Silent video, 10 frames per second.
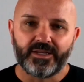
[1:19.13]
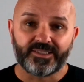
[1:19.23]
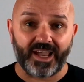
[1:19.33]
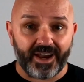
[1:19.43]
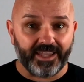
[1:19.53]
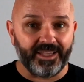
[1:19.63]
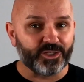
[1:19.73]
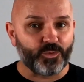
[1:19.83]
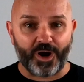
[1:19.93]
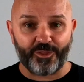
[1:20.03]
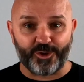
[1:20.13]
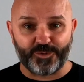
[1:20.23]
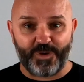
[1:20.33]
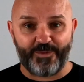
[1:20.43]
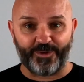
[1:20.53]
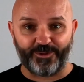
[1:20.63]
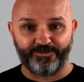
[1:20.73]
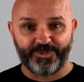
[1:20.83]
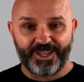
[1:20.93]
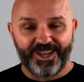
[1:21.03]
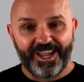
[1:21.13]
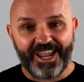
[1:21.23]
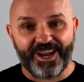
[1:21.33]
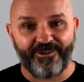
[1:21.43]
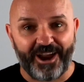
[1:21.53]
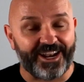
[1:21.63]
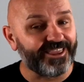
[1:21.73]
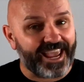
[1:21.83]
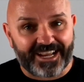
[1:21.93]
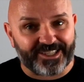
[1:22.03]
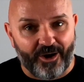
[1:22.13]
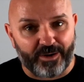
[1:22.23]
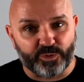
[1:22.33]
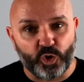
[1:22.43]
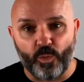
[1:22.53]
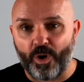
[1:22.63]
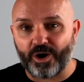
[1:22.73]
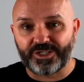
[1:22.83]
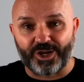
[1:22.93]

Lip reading: Tangi is one of those people. He created the XRM toolbox,